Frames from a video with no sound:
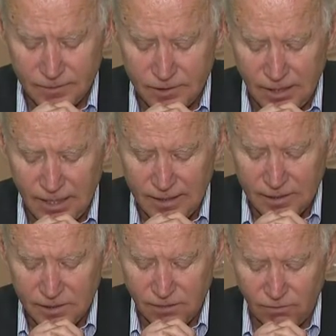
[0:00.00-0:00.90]

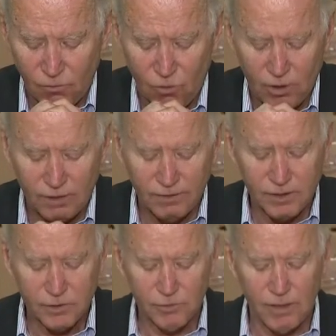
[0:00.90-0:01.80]
scientists have warned of
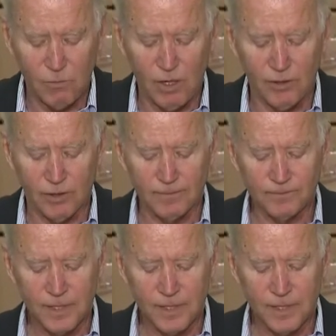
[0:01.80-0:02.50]
extreme weather